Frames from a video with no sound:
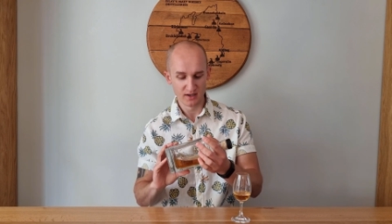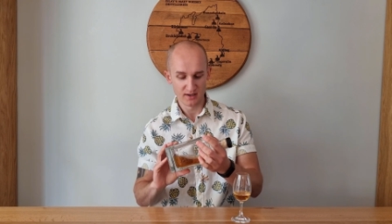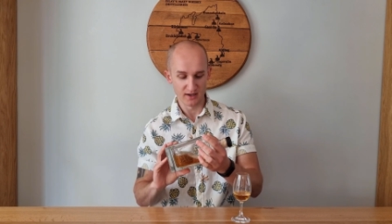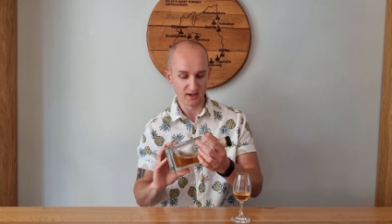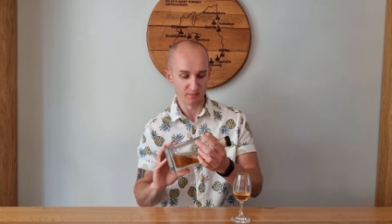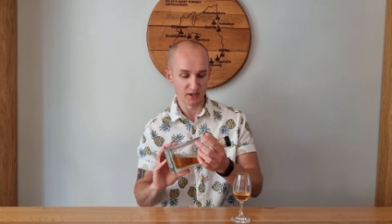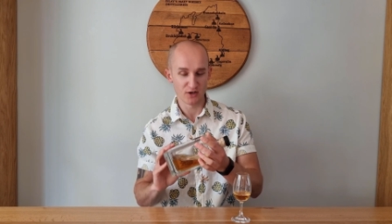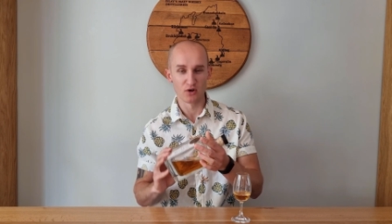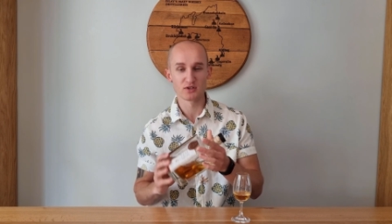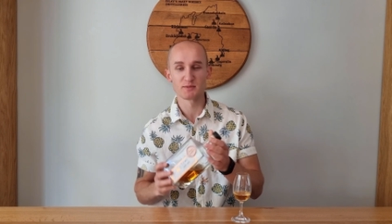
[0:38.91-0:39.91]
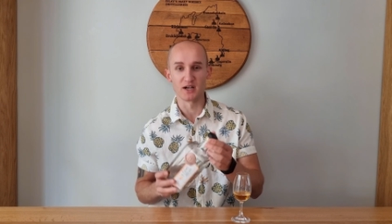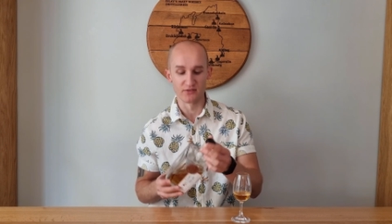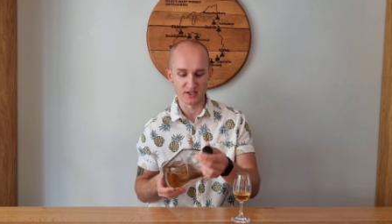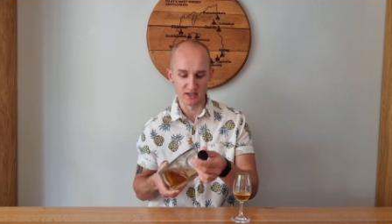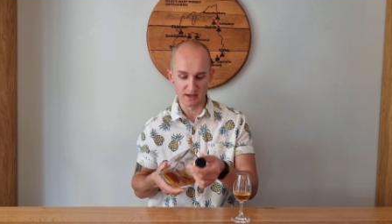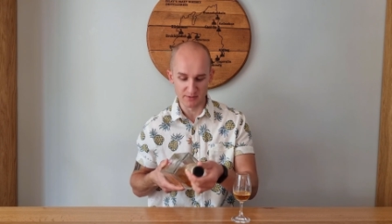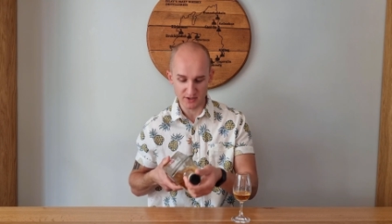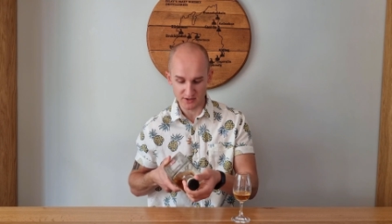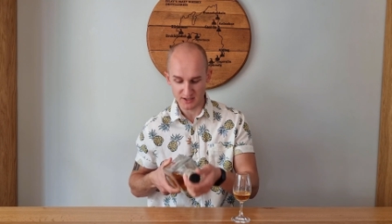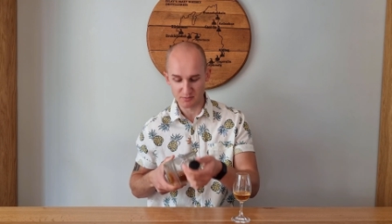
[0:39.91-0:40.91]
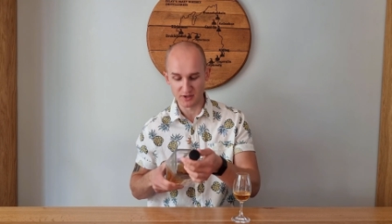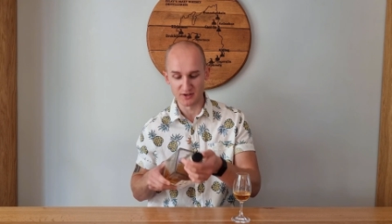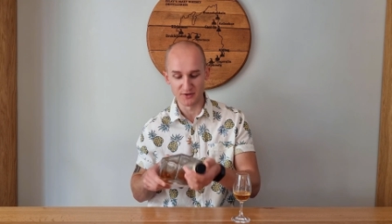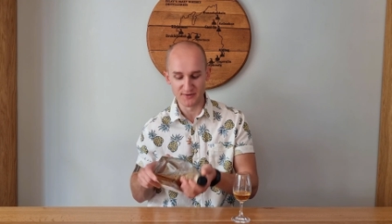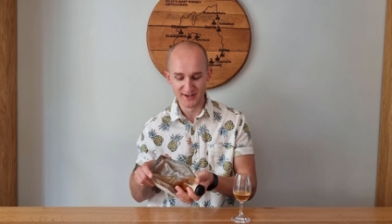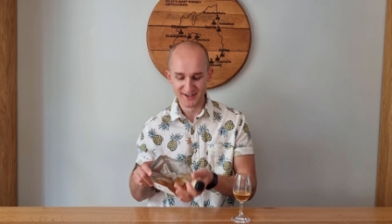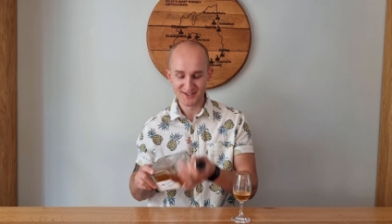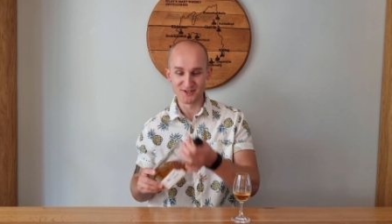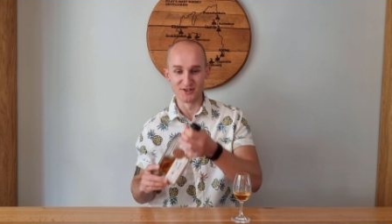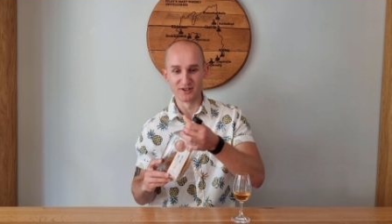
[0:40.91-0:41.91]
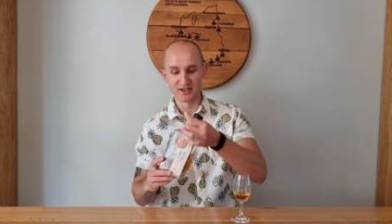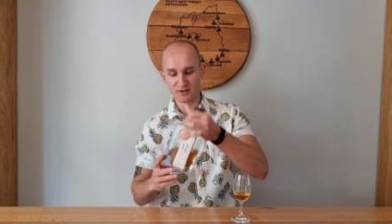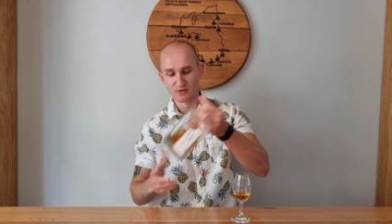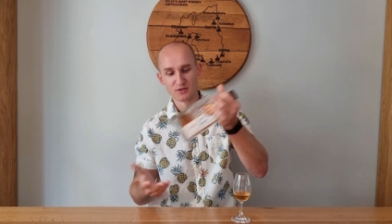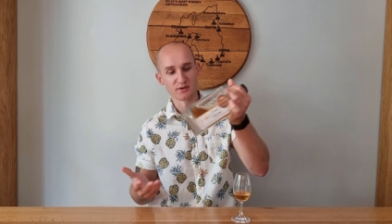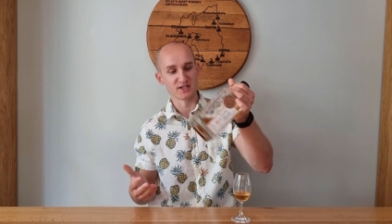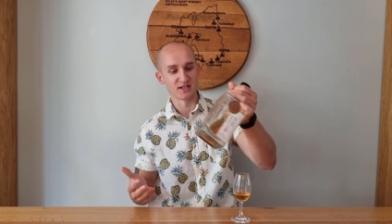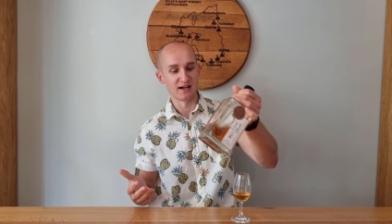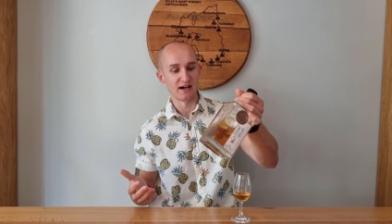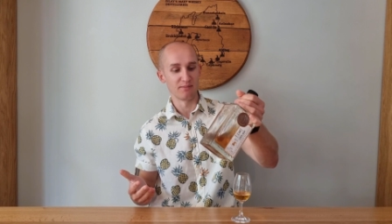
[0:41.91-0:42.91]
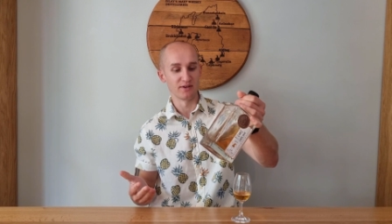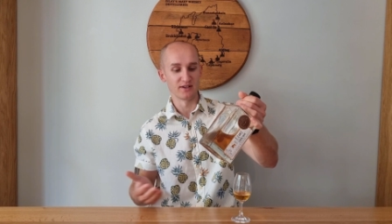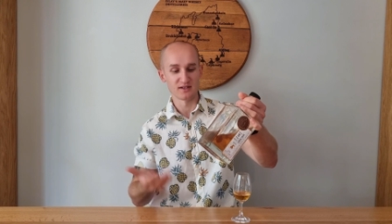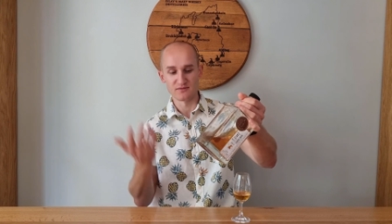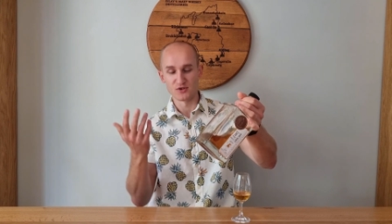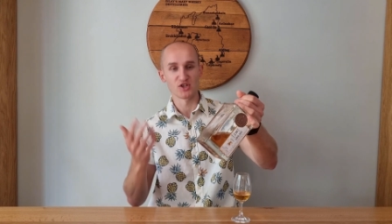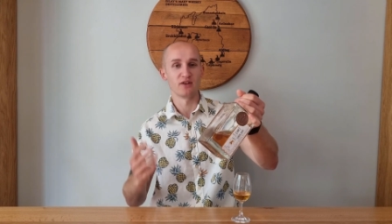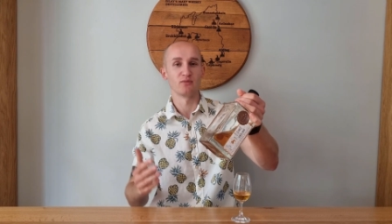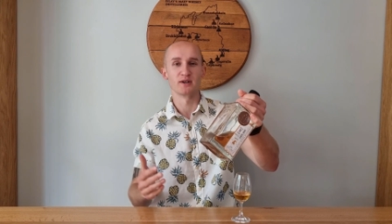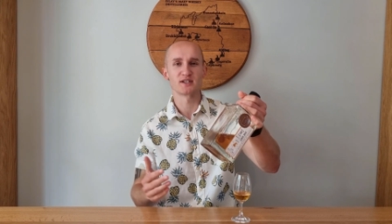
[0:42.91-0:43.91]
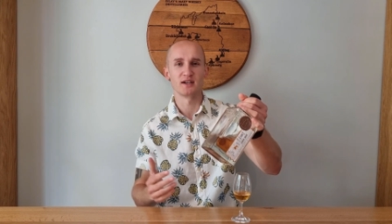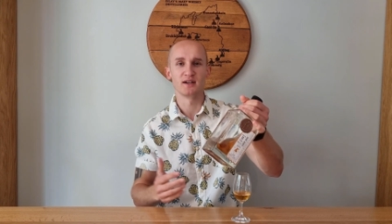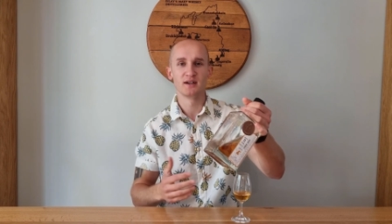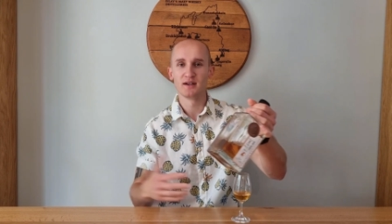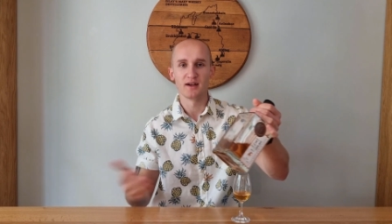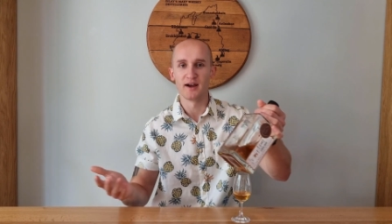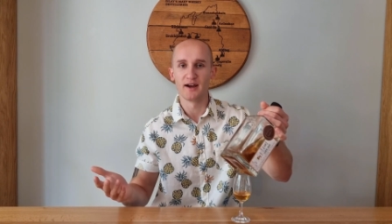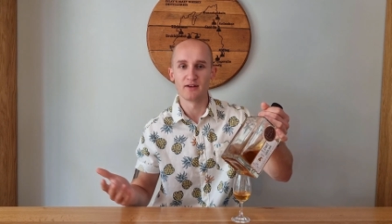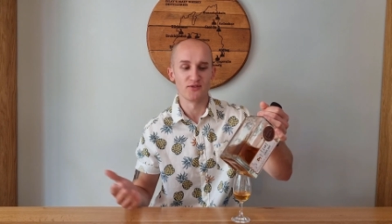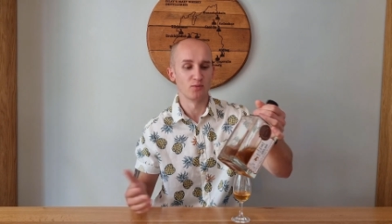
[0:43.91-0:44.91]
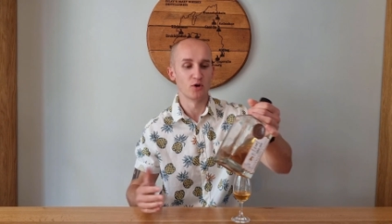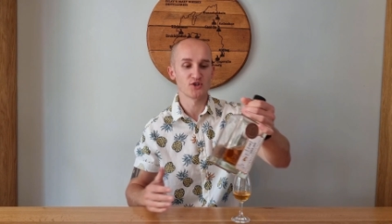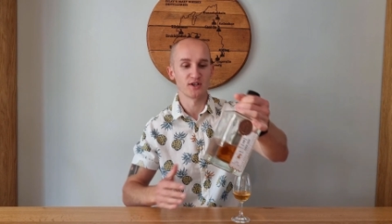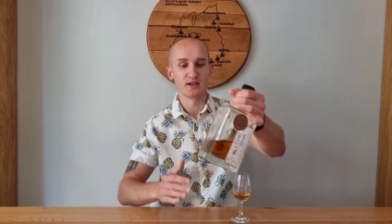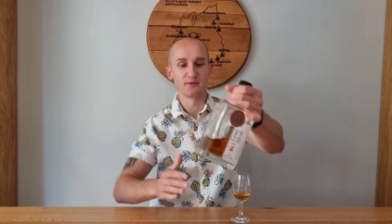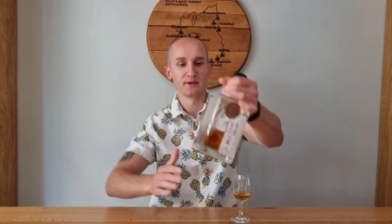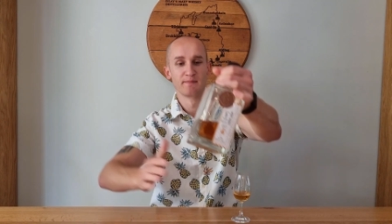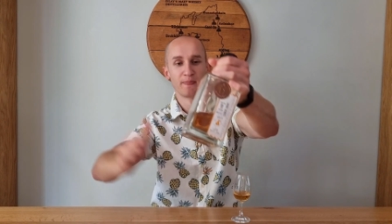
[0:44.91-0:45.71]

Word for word: Um, and he calls himself a slapper, so that's pretty cool. So here goes with a slap, and this is for Jeff Whisky, uh, if you're watching anyway.